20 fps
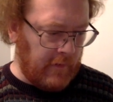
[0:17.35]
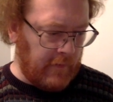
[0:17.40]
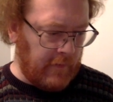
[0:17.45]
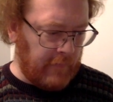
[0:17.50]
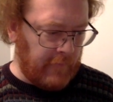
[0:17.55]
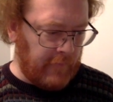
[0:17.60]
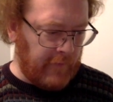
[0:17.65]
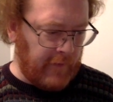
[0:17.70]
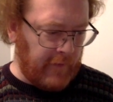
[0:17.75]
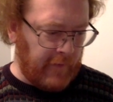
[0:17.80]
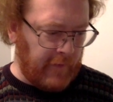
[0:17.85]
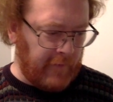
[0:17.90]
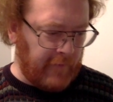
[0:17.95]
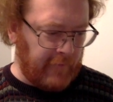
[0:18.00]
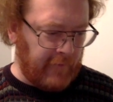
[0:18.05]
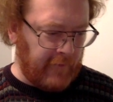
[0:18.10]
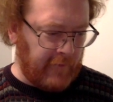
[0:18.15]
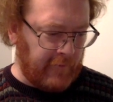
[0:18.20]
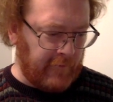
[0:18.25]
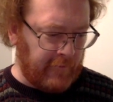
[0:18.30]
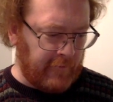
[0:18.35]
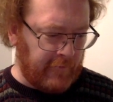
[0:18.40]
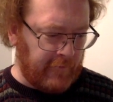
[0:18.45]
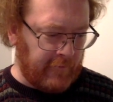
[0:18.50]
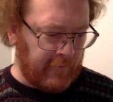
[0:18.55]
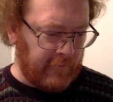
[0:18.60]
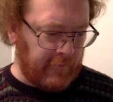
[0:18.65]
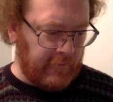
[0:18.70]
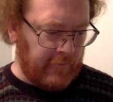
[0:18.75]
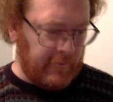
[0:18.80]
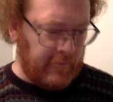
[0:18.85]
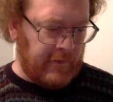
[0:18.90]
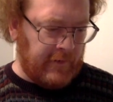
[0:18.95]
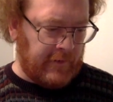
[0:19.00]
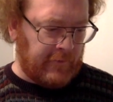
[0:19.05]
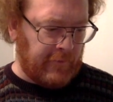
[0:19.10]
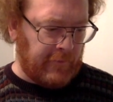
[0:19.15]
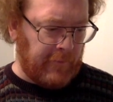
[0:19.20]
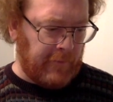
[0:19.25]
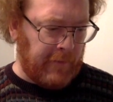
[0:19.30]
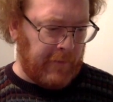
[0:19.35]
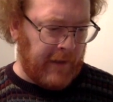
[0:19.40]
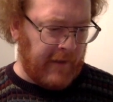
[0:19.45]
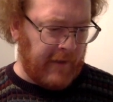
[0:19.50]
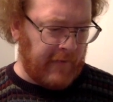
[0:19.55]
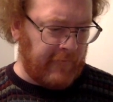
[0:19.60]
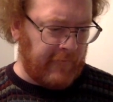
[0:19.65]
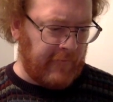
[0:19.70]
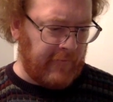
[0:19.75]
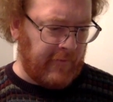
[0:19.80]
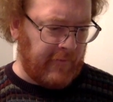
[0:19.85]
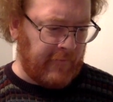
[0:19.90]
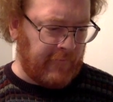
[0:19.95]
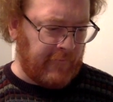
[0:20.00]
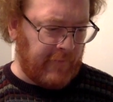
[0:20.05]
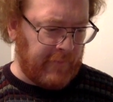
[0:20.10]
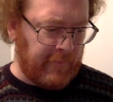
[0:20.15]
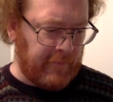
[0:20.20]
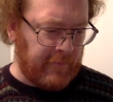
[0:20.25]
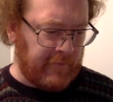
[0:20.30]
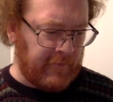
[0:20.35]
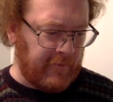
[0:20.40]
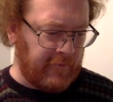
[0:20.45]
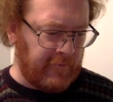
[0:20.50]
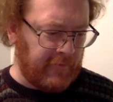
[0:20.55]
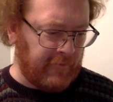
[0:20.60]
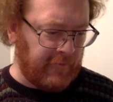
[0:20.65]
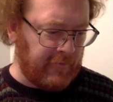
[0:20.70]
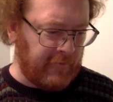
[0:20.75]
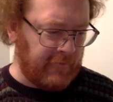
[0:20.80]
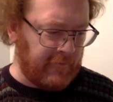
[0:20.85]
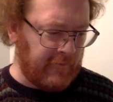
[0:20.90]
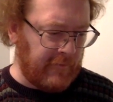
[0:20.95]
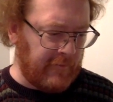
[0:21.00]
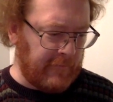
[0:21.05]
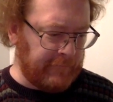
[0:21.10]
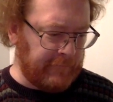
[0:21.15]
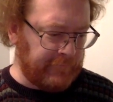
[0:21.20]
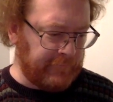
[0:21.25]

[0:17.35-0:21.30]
Forget ourselves through a pattern of repetitions